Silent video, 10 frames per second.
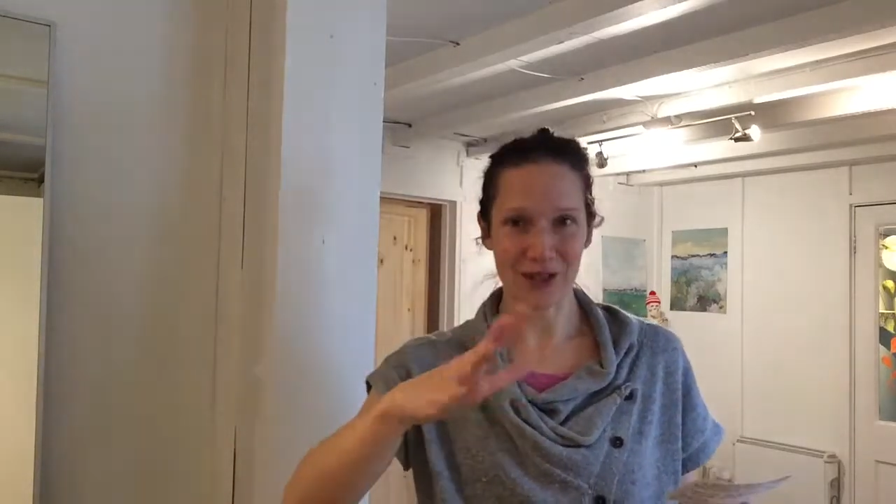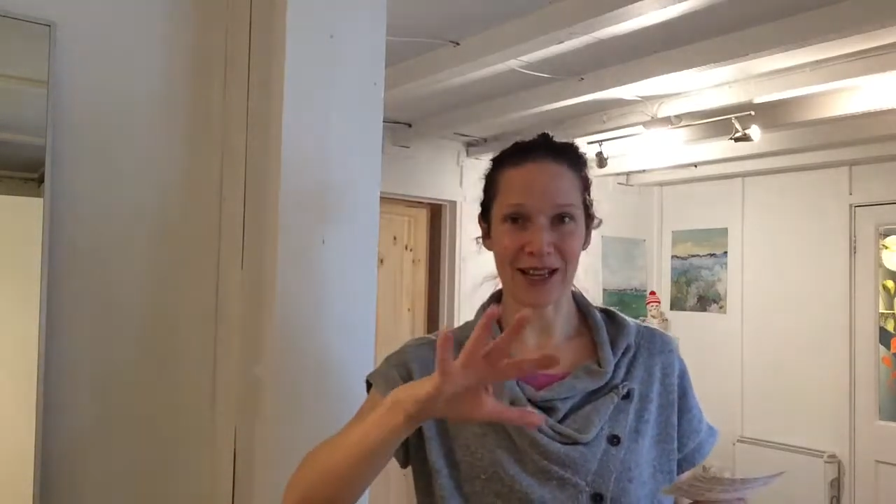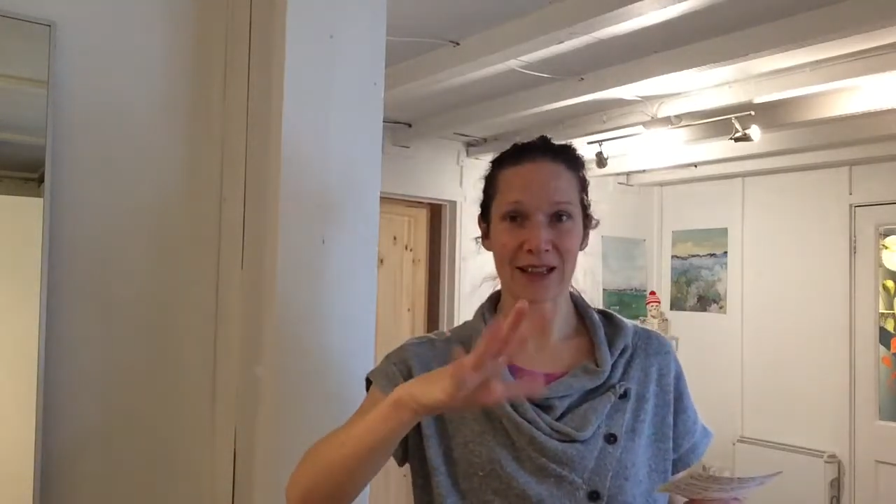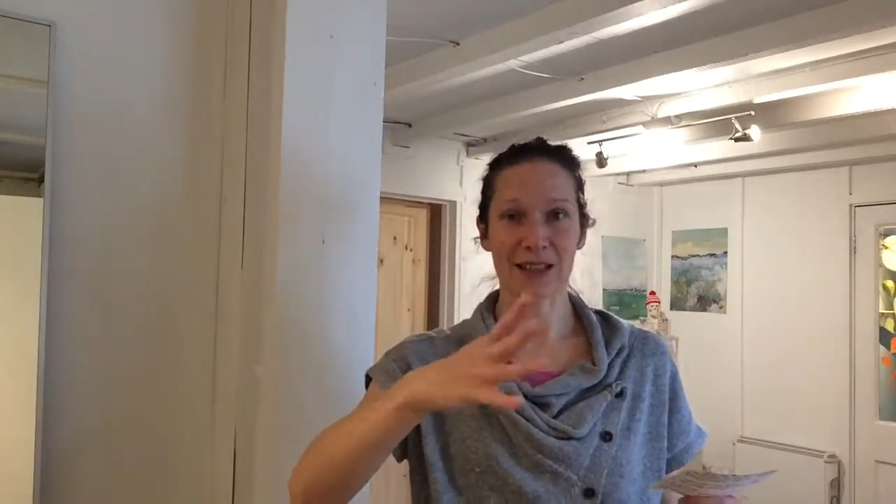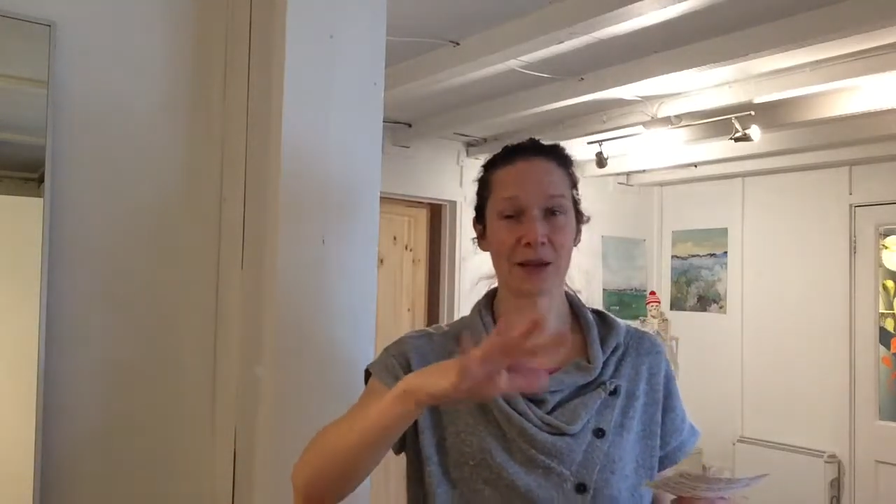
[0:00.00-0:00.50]

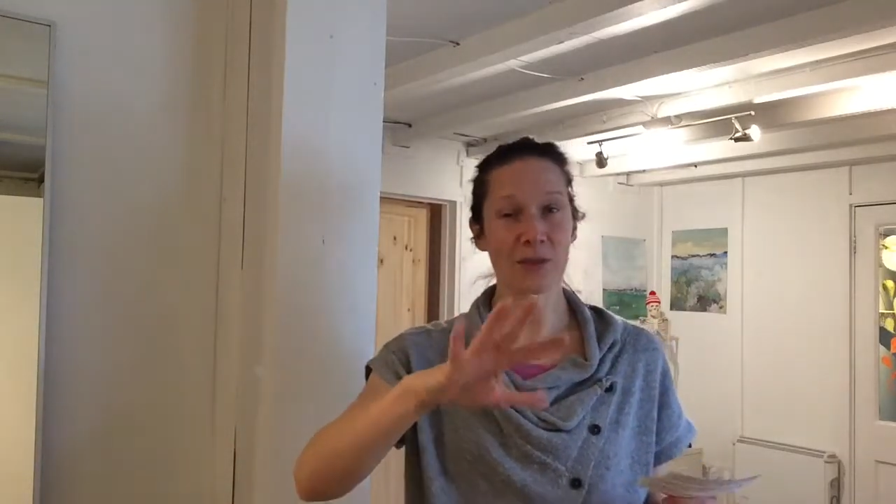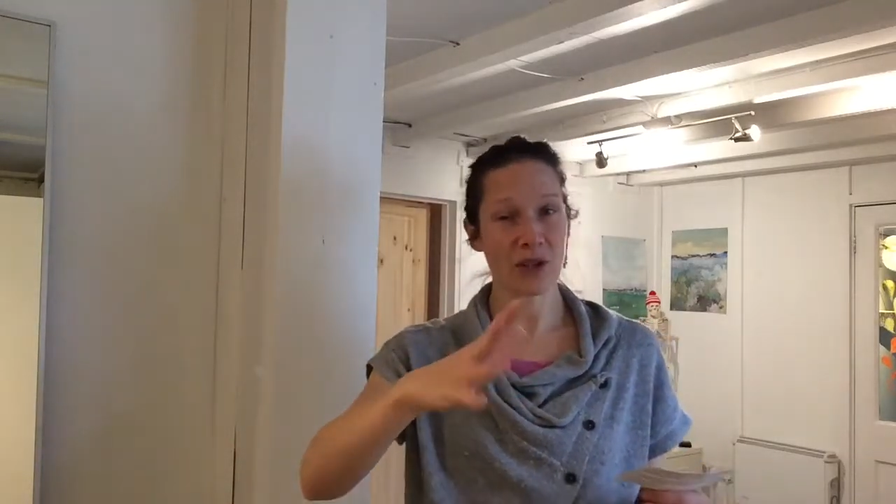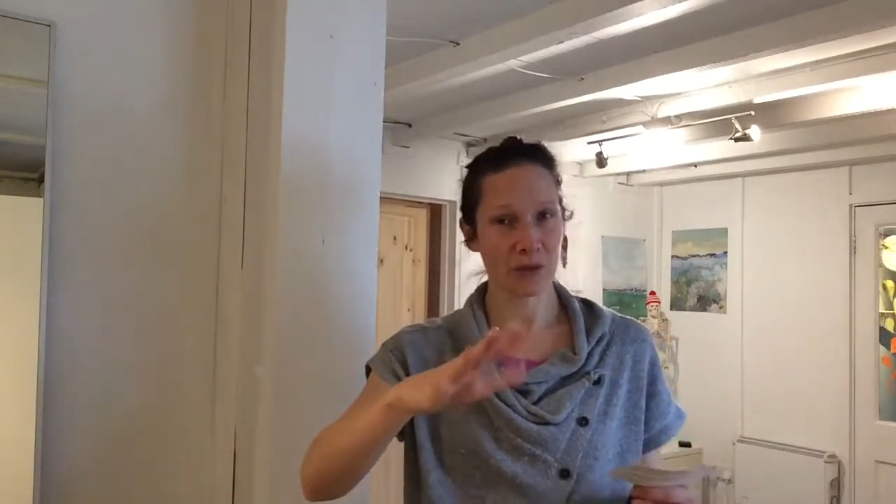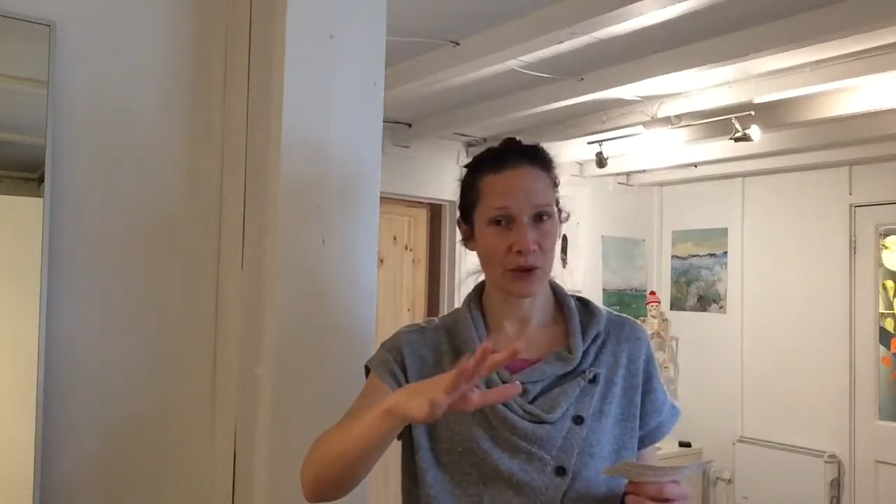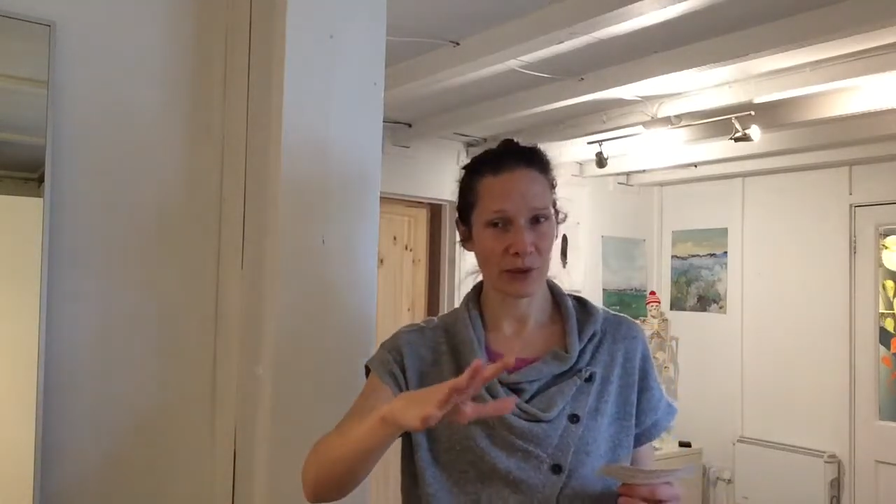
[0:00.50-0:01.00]
and
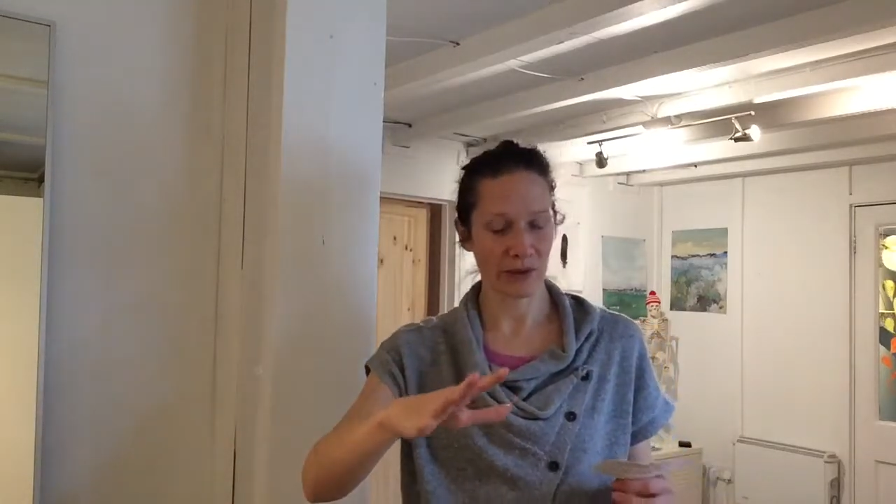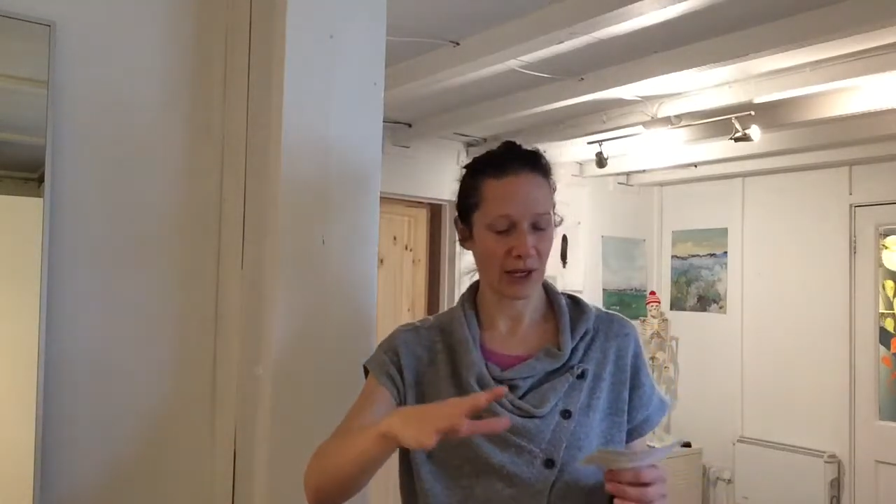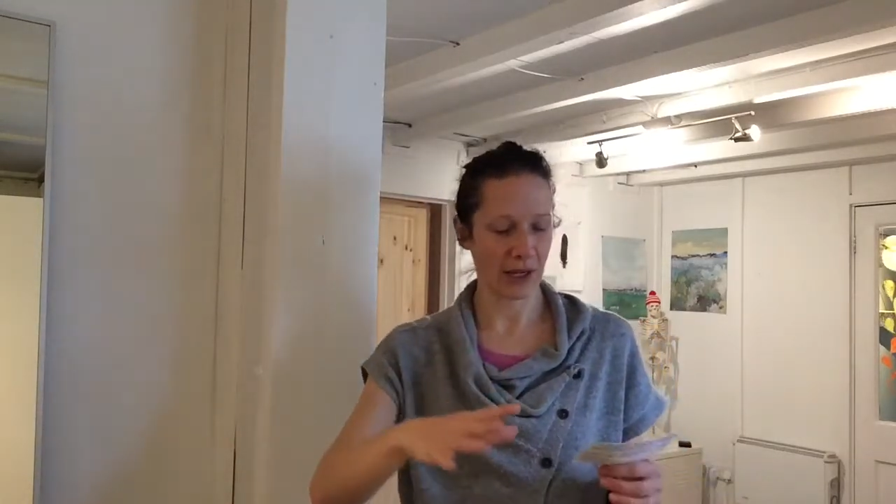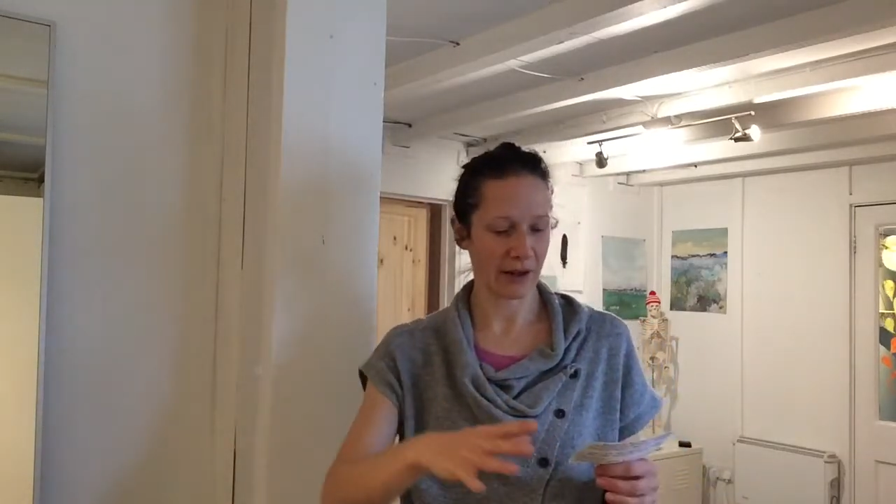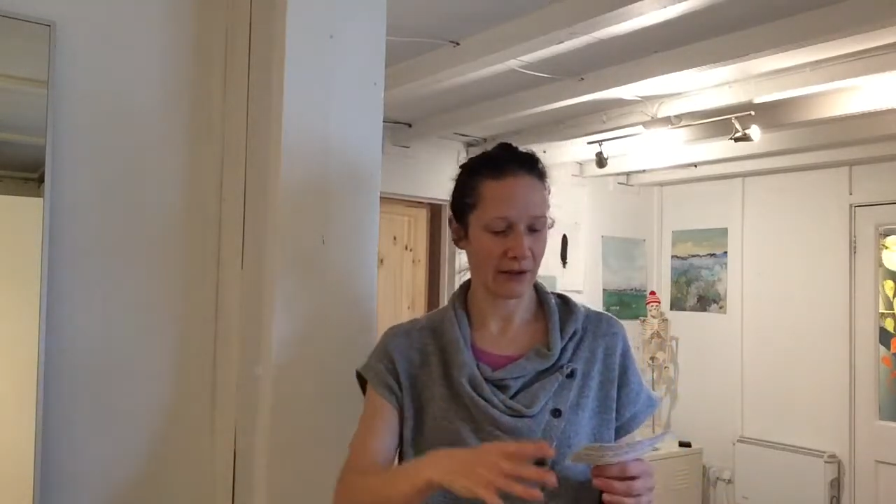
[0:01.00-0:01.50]
sometimes you even
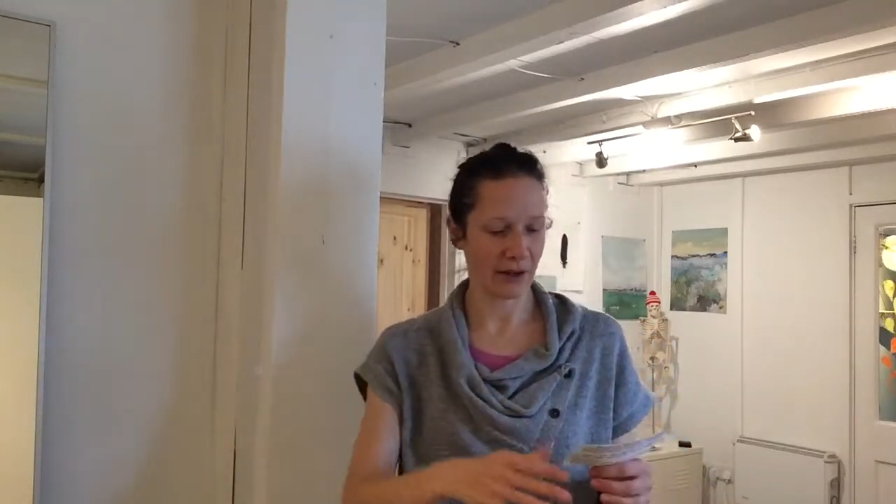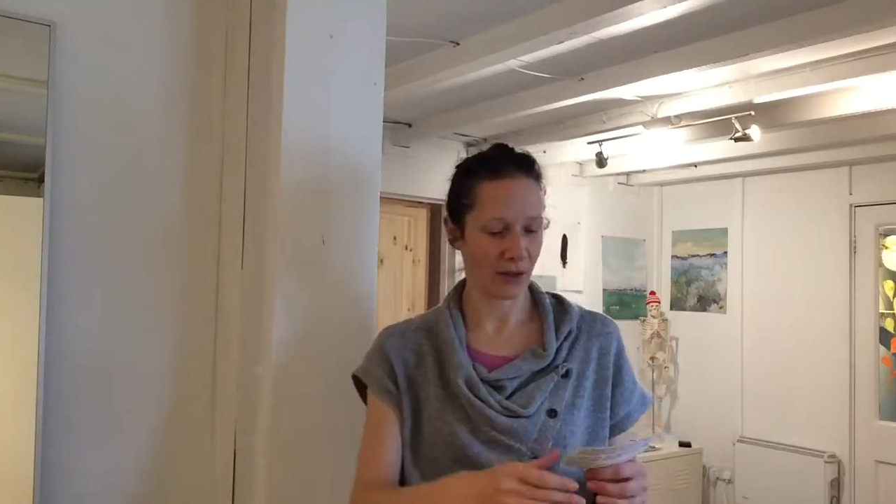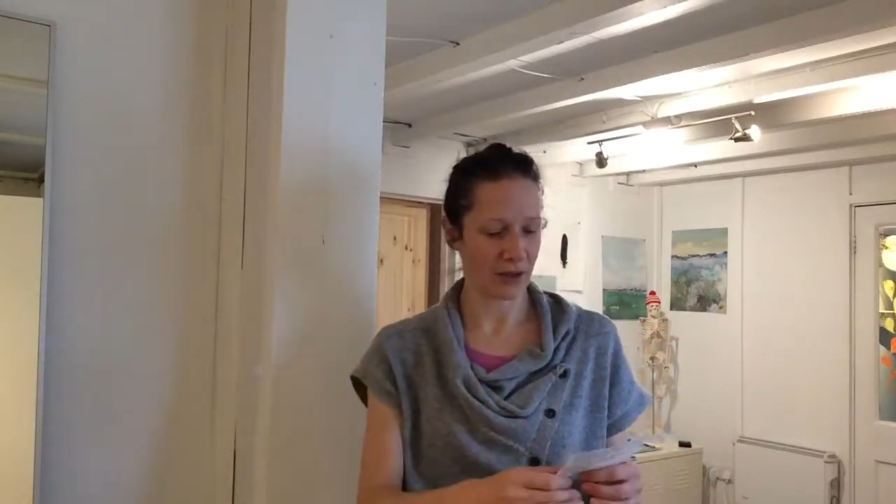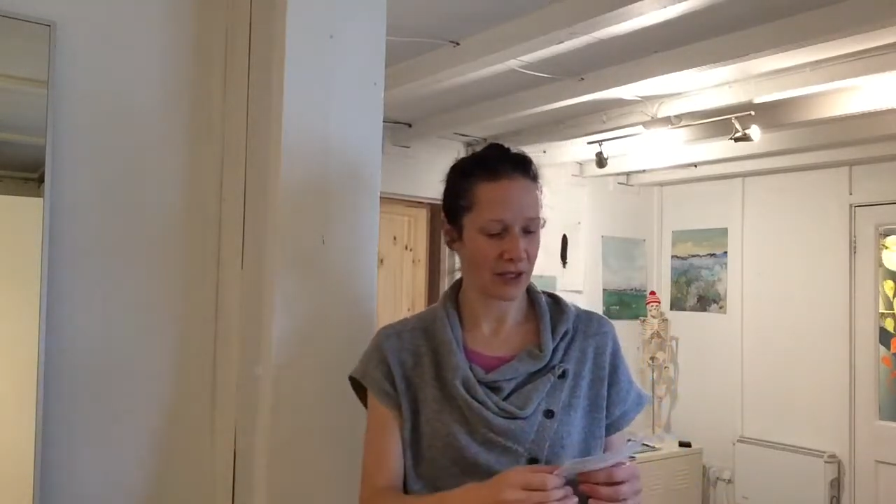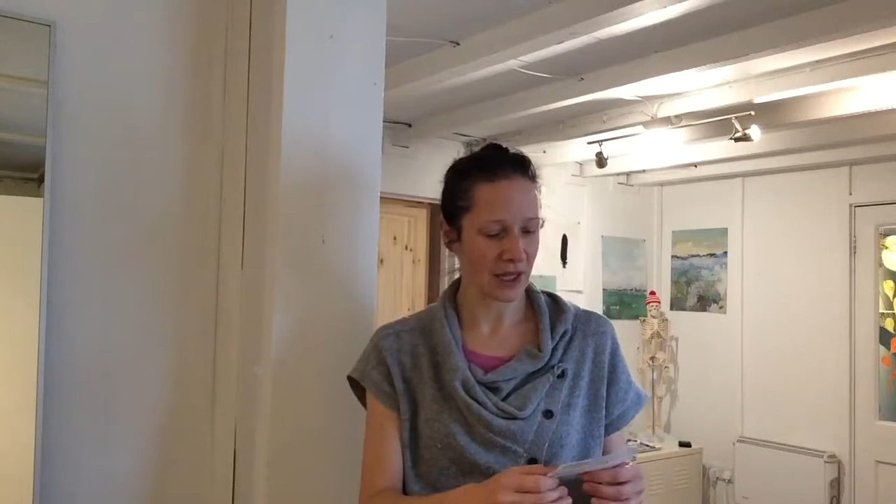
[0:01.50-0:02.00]
get hearing
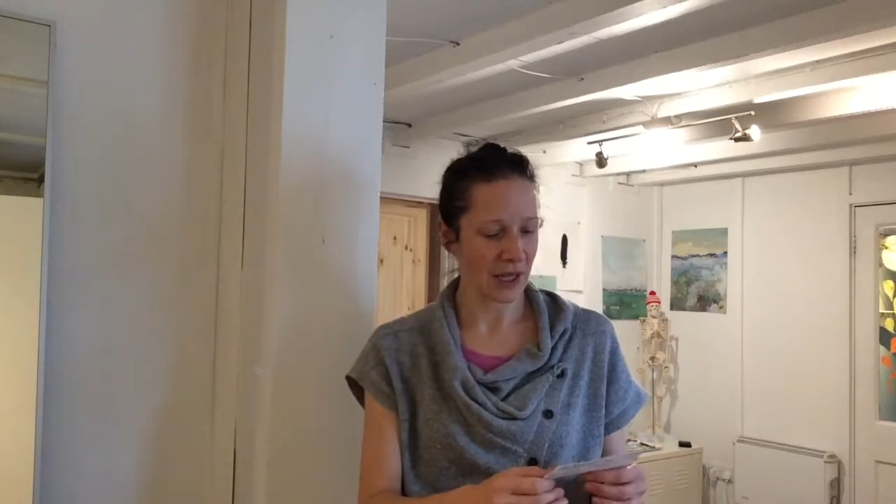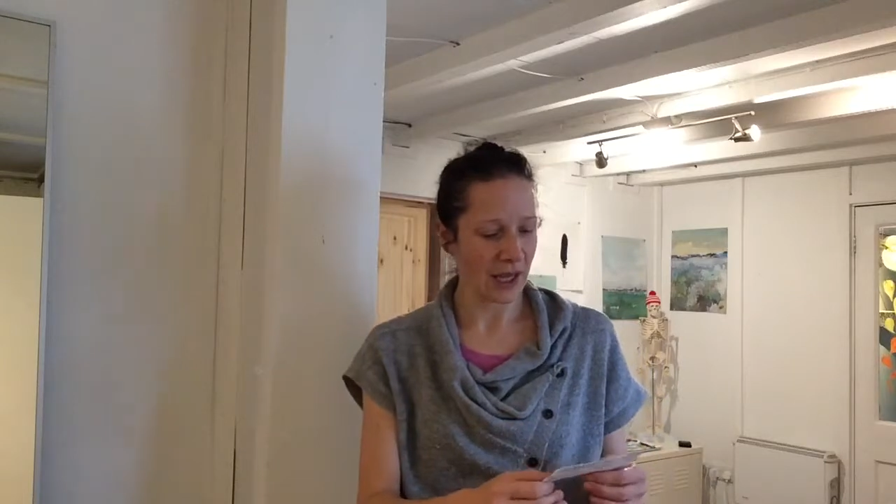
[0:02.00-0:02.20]
loss.